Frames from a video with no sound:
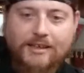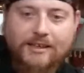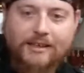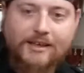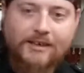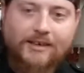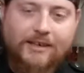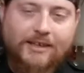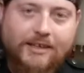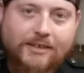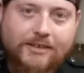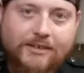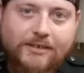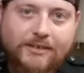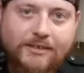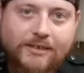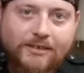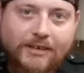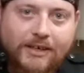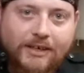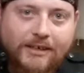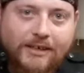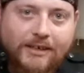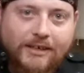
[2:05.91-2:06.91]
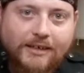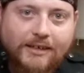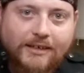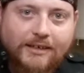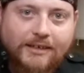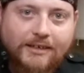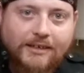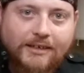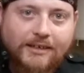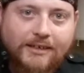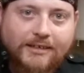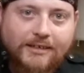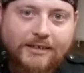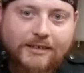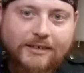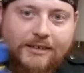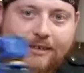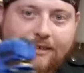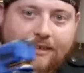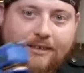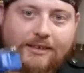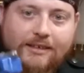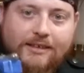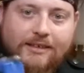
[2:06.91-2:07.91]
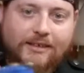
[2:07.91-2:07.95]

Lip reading: There it is, right there. It's in there.